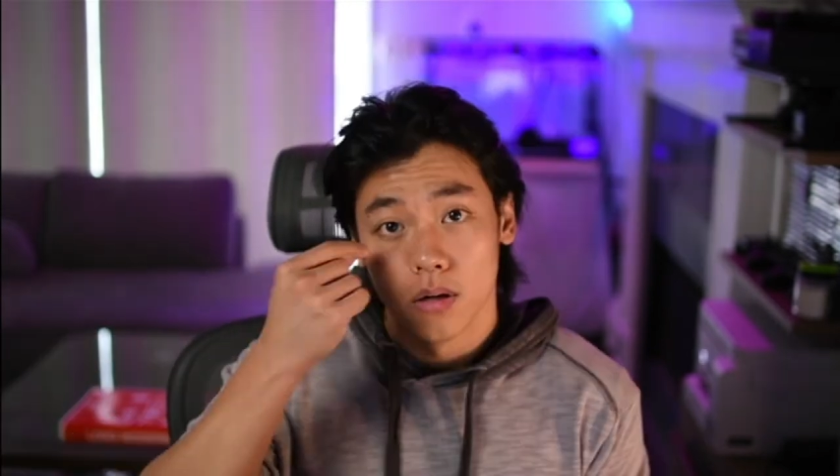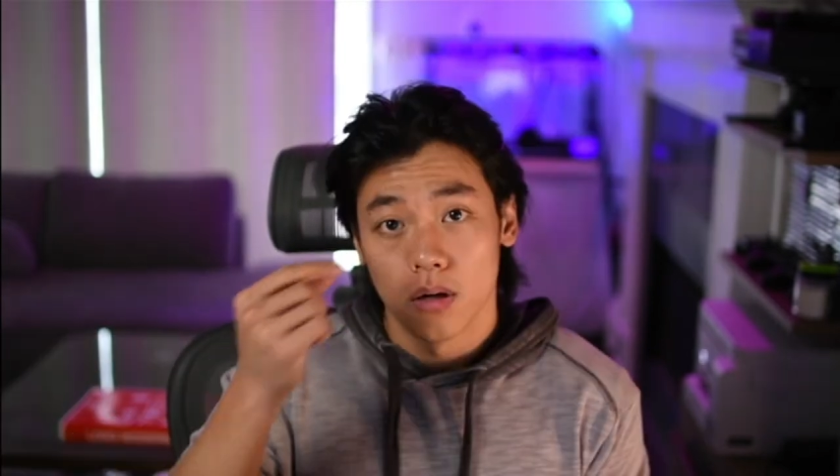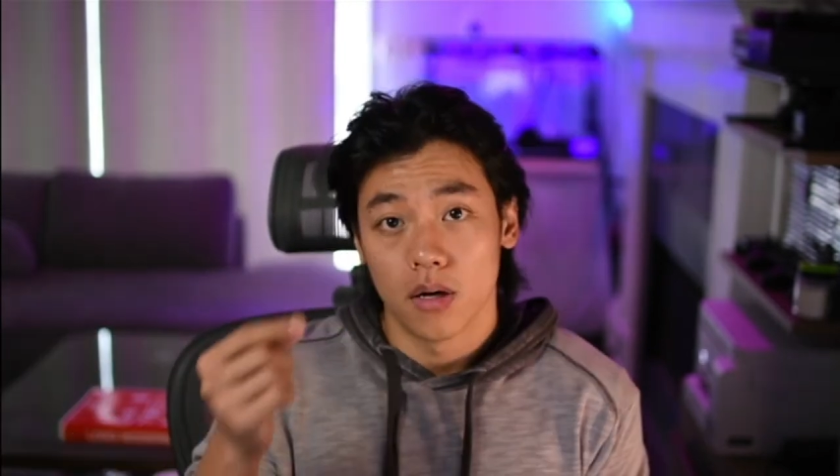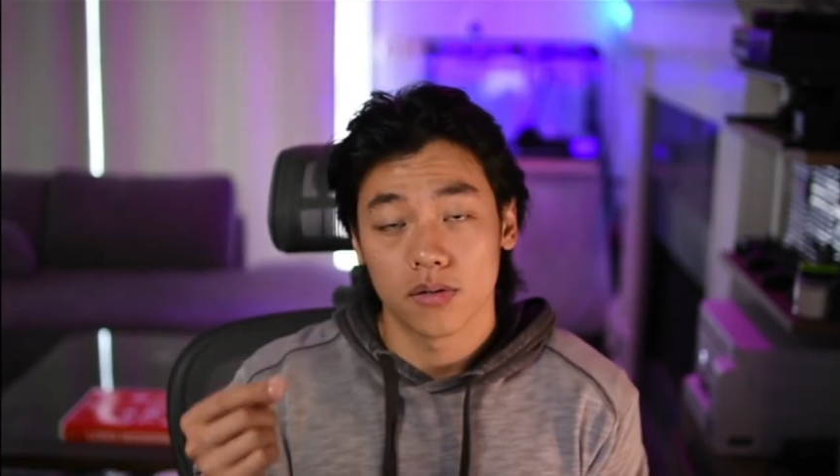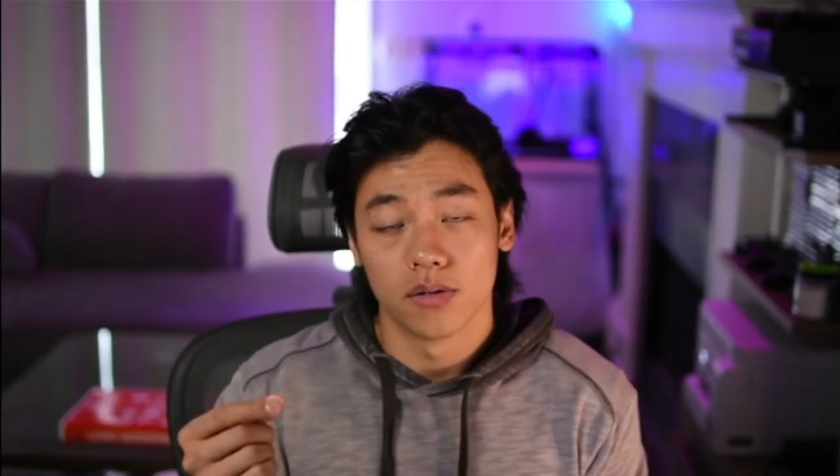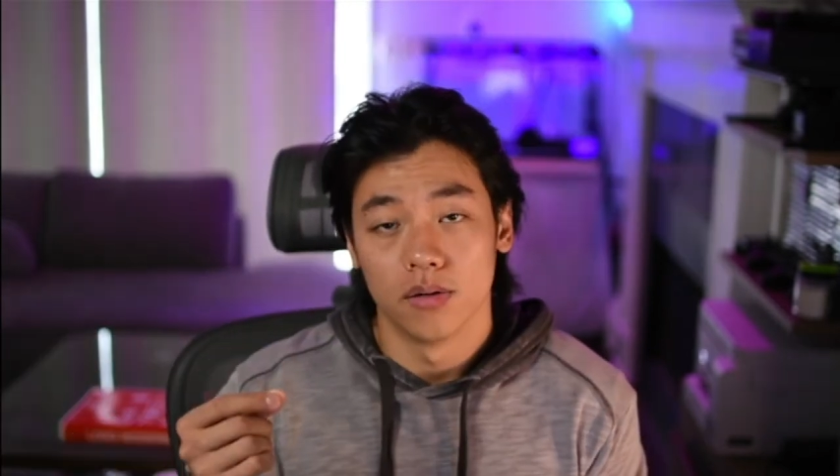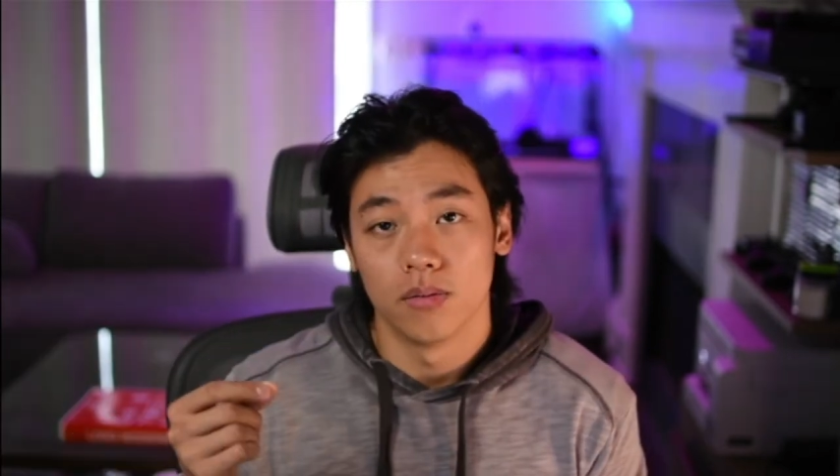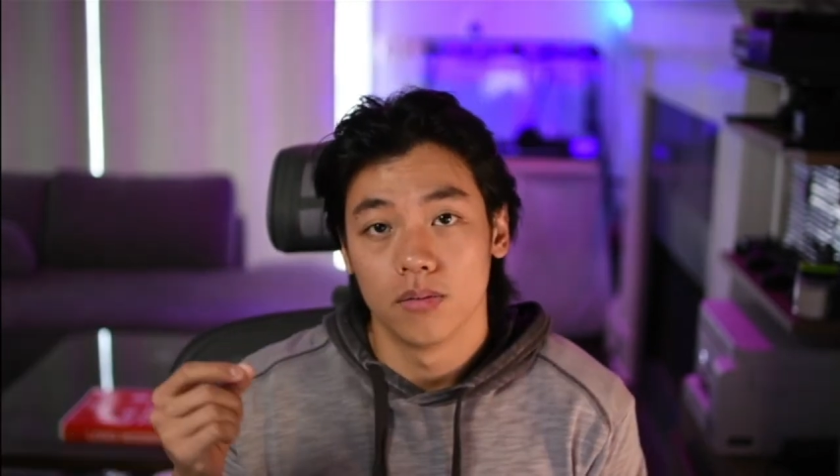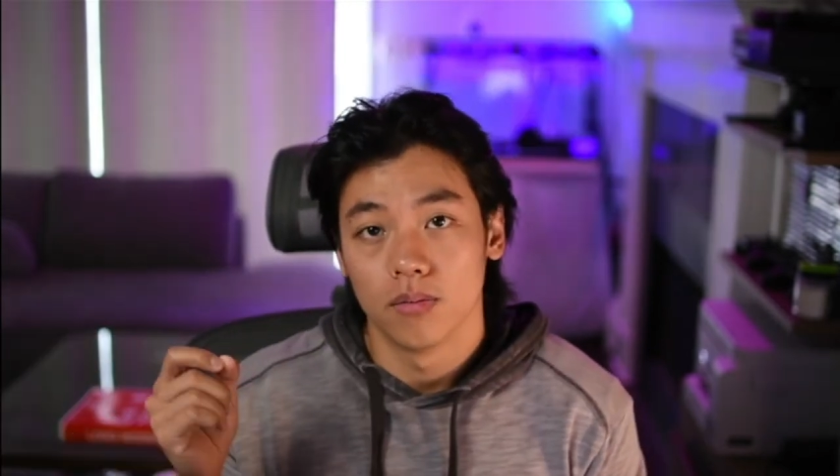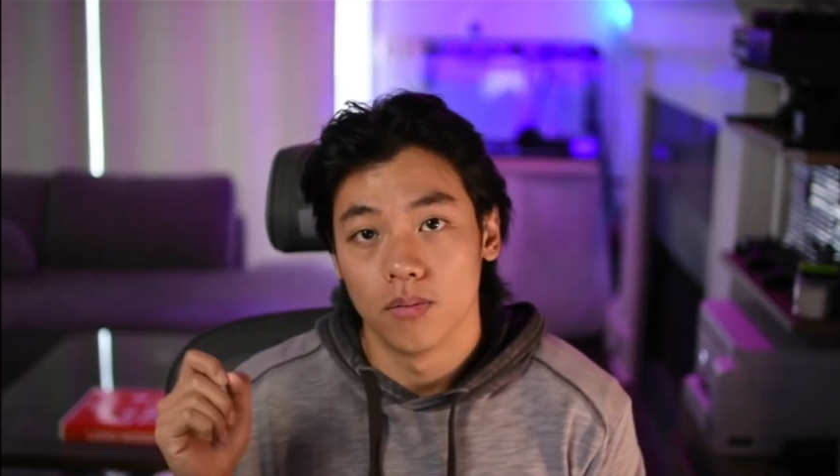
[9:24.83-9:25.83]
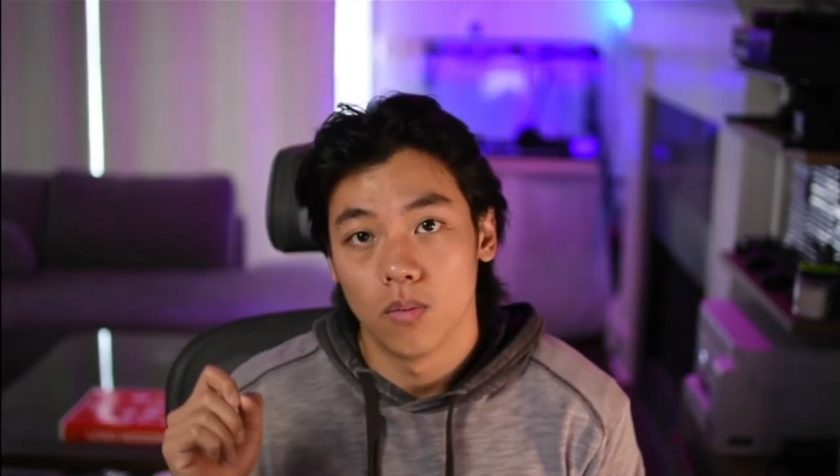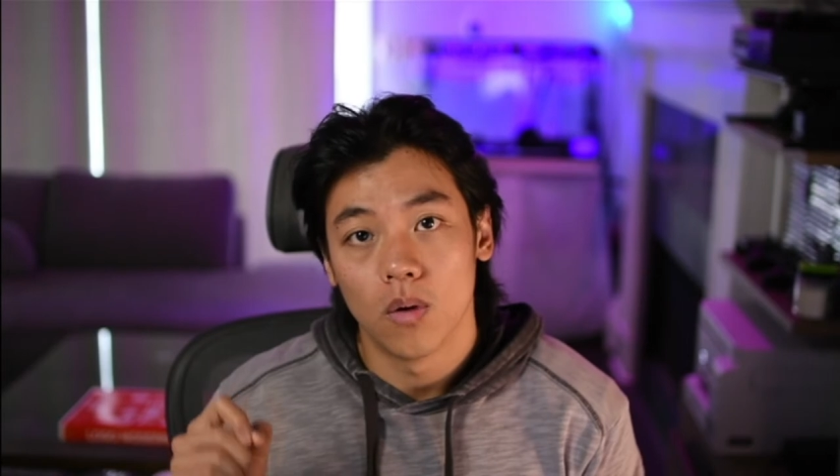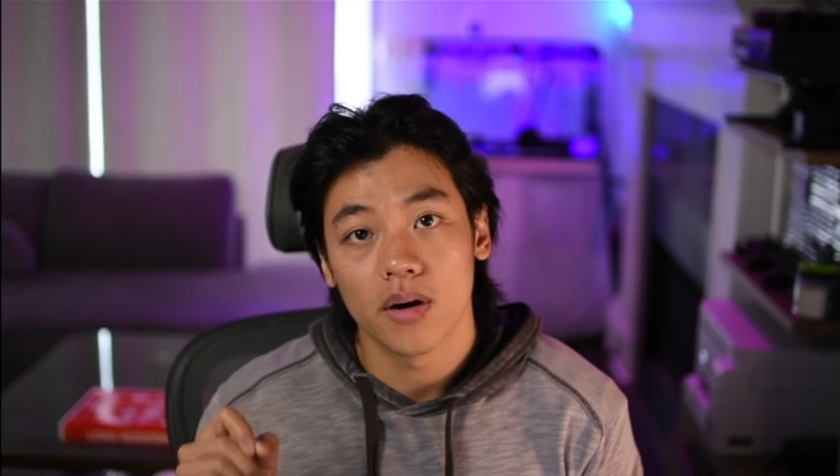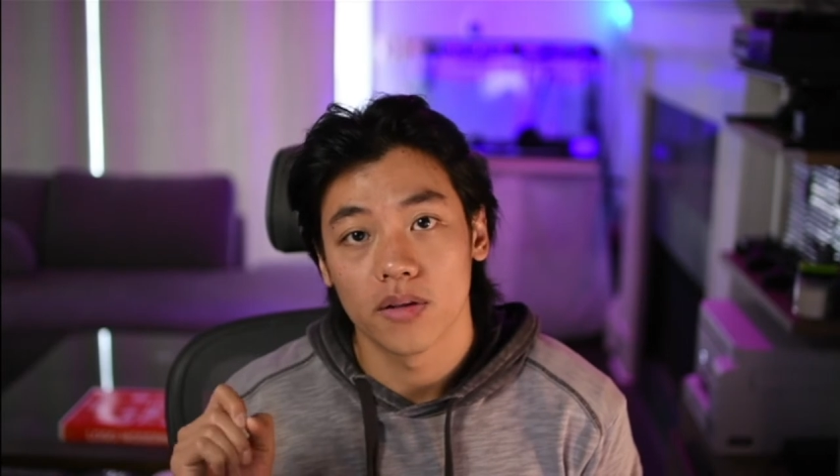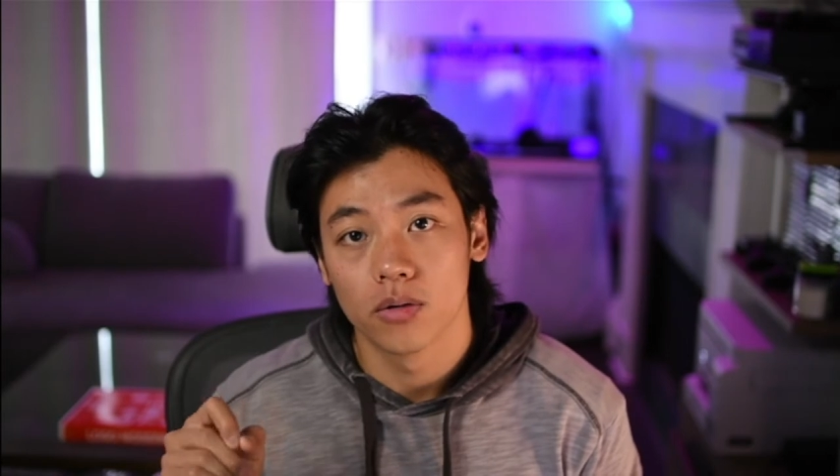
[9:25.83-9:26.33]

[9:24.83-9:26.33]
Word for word: Also, one of the